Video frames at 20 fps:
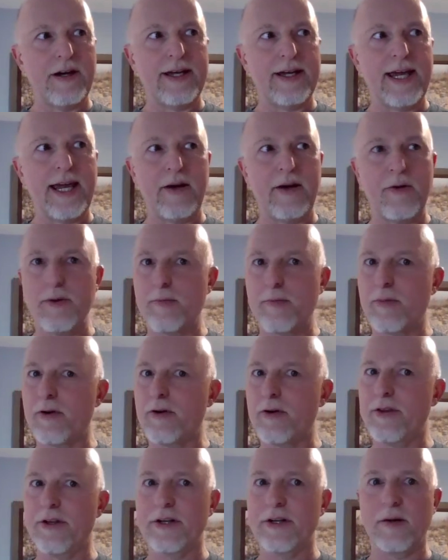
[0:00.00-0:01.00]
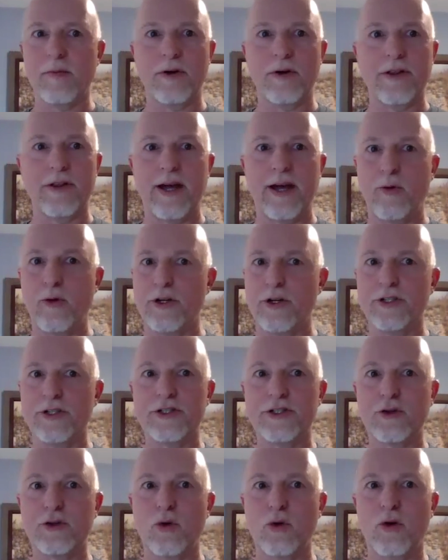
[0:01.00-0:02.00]
I can't remember the number that were in
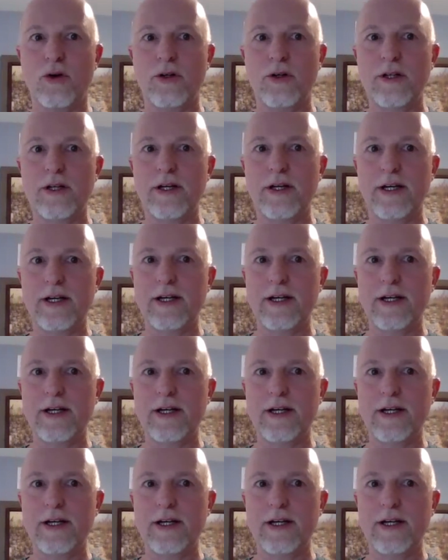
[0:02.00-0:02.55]
school.